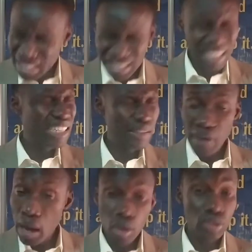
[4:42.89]

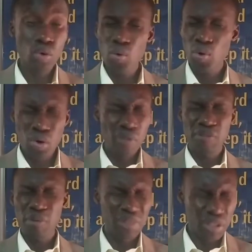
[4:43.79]
Deliver us, O God,
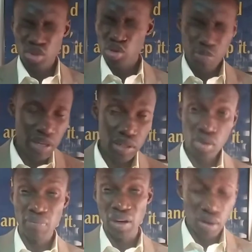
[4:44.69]
from the spirit
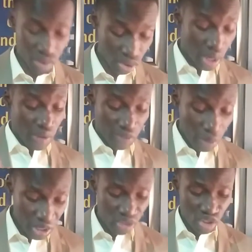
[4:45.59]
of lust,
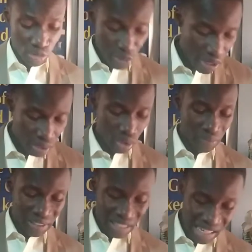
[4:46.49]
from the spirit
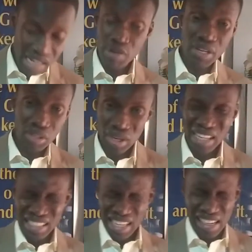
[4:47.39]
of discrimination
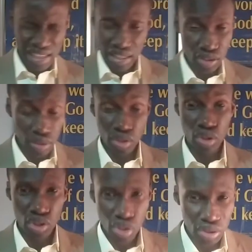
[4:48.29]
and segregation in
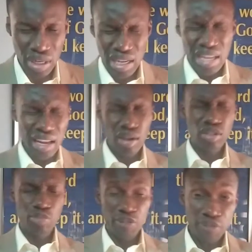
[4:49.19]
your church. Let
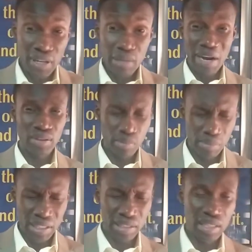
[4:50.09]
us be free by your
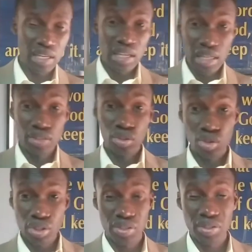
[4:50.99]
mercy. In
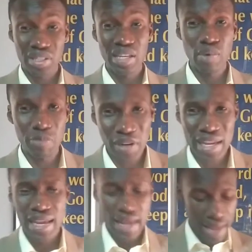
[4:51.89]
Jesus' name we
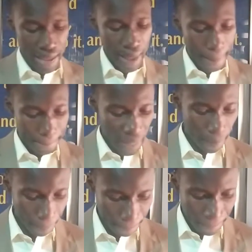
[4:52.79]
pray. Amen.